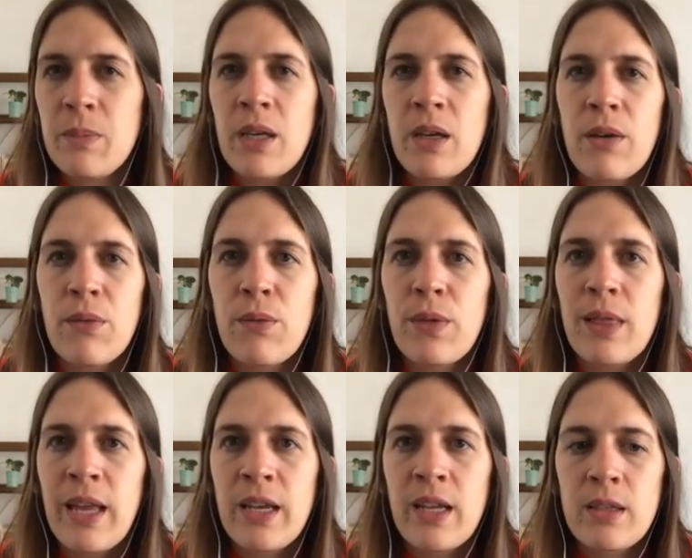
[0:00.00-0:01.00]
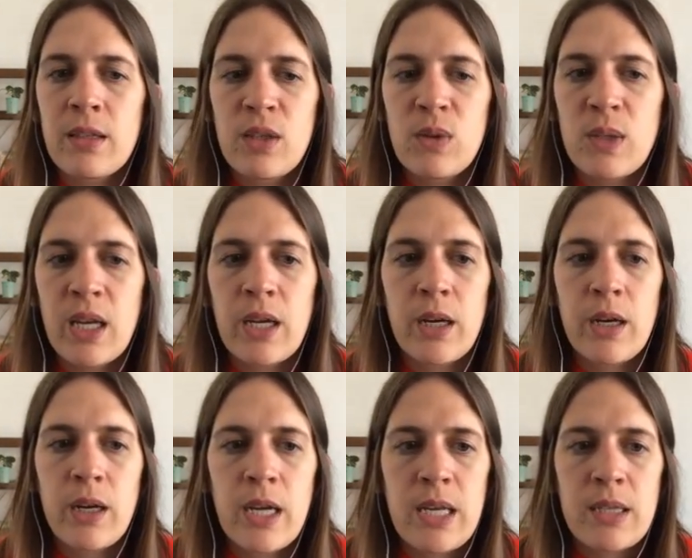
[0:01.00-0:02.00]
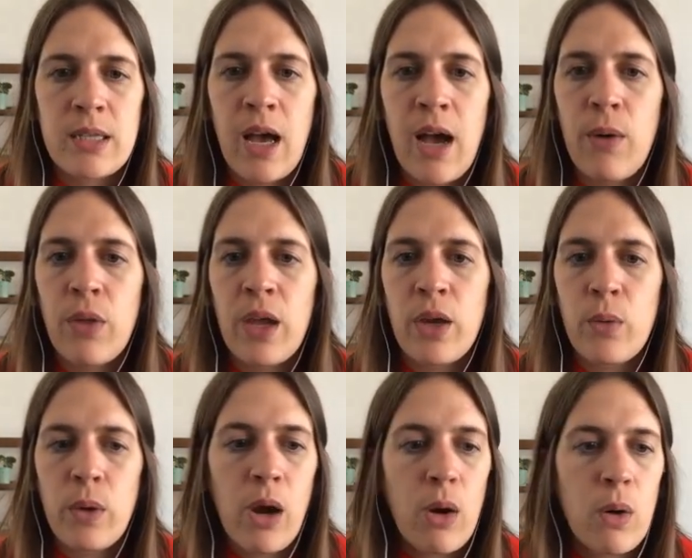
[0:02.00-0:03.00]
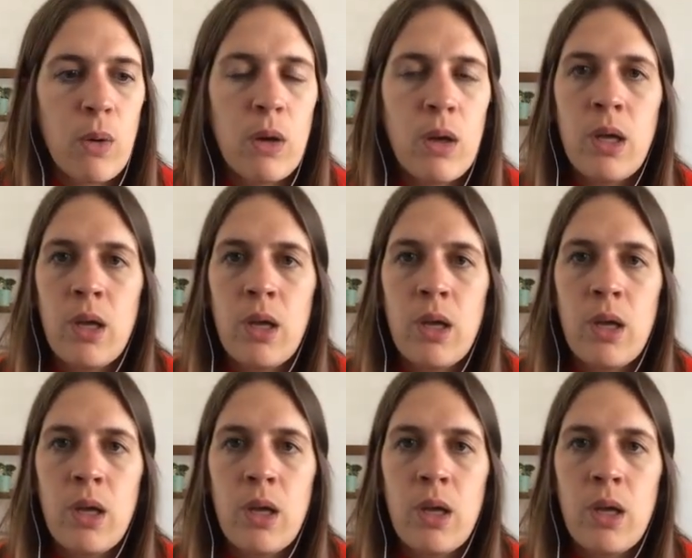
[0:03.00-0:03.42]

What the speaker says: me of Lenny's newsletter is How They Grow,